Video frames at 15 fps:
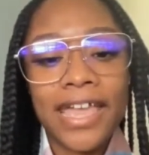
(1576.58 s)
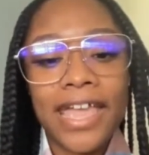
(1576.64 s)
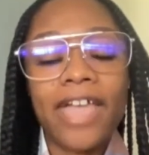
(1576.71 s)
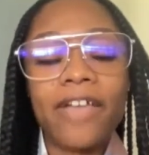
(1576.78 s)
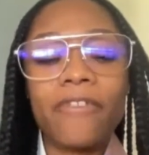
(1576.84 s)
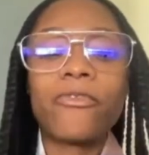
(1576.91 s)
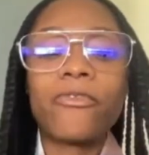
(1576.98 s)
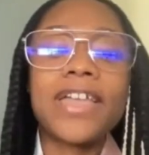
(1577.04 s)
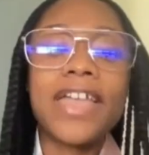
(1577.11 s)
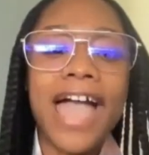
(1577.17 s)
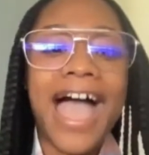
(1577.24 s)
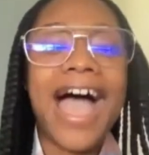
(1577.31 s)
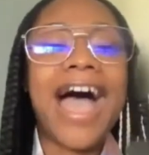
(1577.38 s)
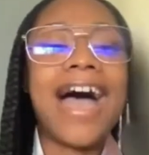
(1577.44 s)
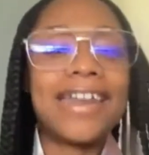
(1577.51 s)
If we
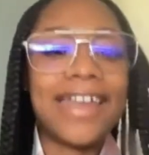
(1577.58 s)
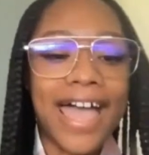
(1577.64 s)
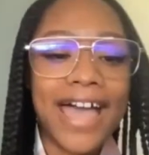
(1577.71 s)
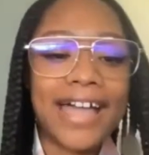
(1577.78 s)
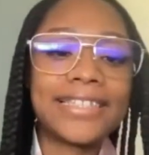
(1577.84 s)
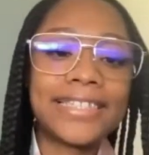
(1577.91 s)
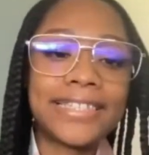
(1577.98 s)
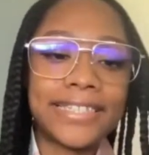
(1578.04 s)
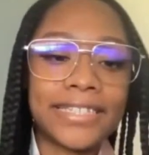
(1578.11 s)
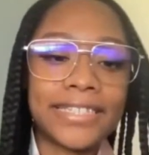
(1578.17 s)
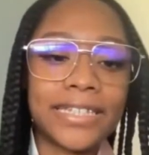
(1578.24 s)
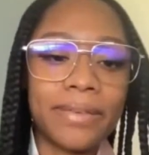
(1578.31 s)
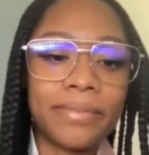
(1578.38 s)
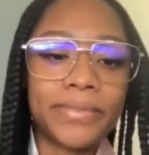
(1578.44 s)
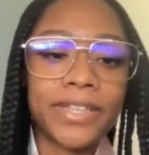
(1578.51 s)
had
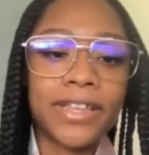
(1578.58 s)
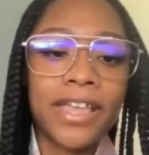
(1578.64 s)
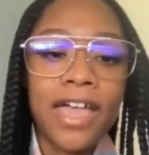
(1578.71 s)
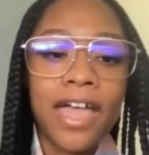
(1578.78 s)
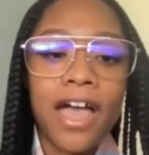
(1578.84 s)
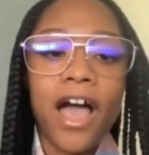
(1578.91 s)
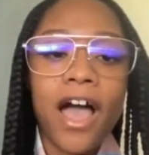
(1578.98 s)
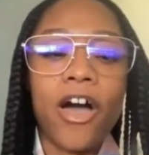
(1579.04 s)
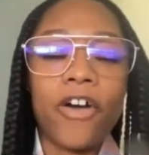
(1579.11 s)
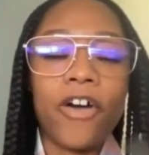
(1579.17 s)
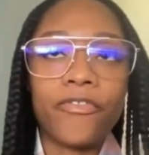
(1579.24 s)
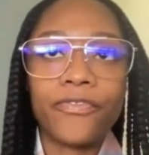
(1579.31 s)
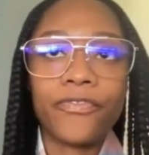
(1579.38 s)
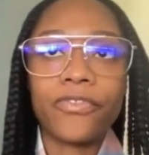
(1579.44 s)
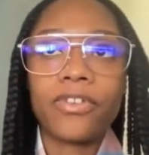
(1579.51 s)
systems
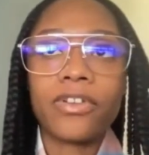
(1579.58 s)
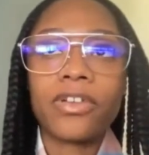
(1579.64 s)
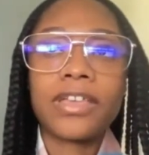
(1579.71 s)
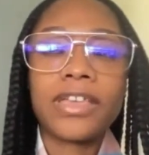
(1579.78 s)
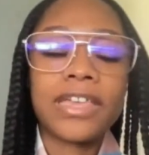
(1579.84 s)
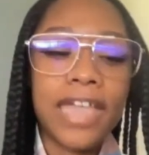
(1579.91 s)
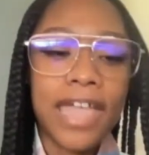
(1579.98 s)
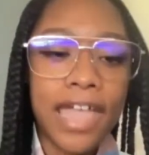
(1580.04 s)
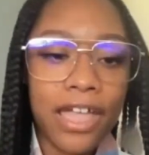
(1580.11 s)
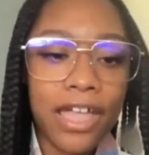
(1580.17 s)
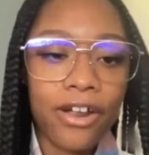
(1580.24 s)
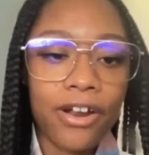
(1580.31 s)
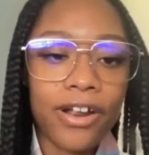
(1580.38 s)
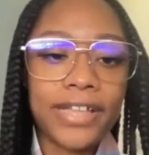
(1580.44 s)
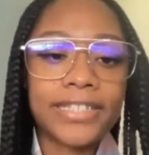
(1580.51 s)
of
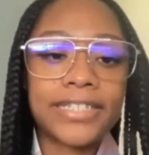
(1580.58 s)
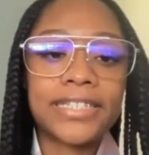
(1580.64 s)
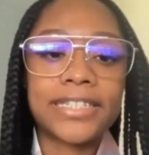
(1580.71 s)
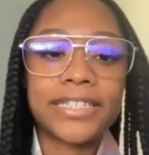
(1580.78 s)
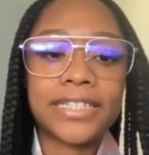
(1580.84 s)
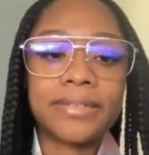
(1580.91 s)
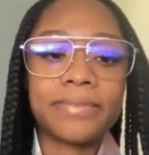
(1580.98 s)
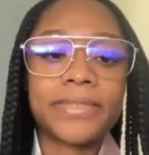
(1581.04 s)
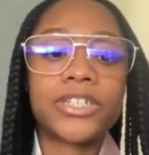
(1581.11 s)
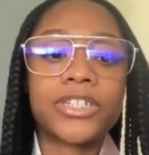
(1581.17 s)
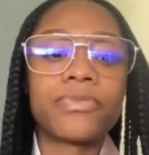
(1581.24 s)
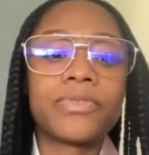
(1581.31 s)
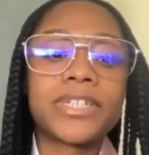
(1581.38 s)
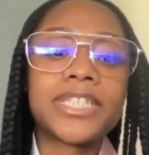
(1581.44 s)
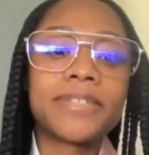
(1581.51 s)
care and systems to
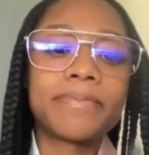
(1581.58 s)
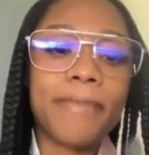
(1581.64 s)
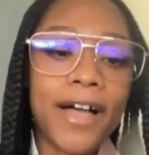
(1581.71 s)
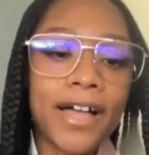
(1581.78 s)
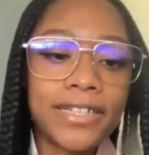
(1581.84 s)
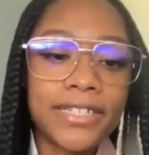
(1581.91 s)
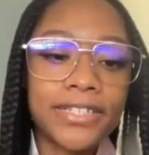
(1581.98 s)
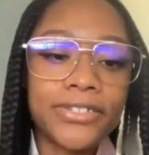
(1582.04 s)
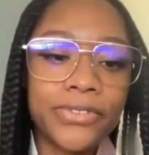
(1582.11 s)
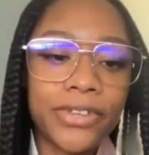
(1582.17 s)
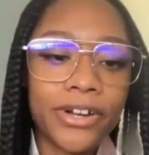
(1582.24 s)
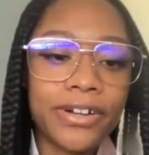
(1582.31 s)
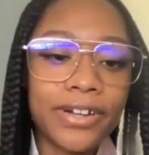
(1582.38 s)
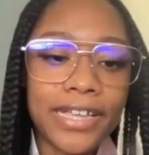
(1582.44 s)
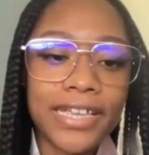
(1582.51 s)
respond to
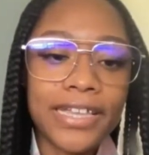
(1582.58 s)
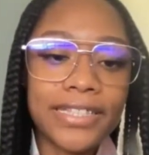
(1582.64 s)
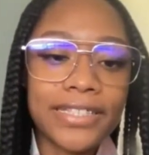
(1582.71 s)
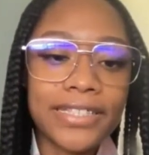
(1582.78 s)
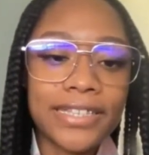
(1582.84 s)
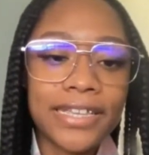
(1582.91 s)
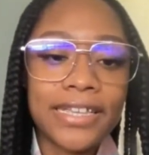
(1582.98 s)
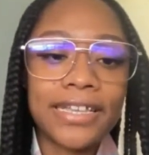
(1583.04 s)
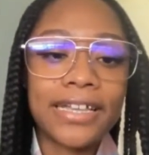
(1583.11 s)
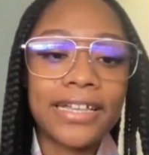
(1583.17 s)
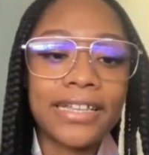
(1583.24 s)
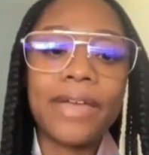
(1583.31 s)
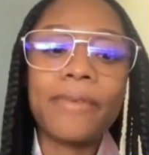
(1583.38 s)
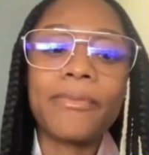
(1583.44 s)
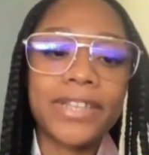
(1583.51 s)
their needs,
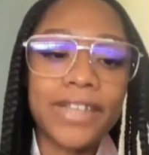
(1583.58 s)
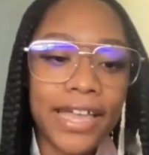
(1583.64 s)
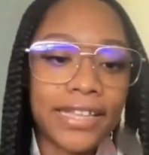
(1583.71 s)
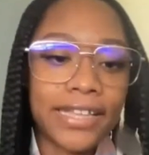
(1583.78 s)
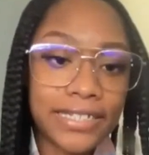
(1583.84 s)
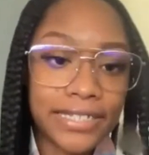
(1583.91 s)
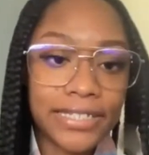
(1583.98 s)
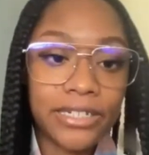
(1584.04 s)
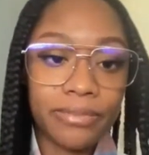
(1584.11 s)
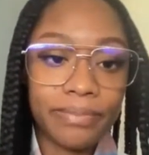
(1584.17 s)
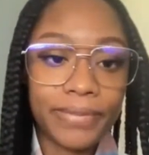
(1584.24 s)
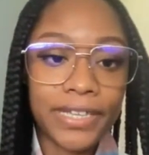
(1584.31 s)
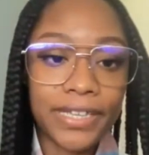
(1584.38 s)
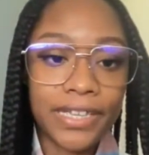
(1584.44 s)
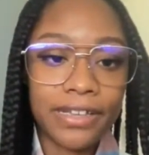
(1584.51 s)
they would likely still
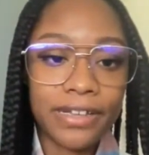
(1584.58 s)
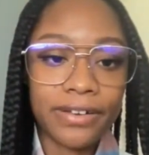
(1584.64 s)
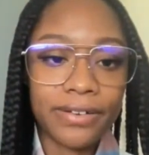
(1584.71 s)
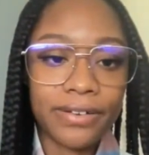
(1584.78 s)
be here,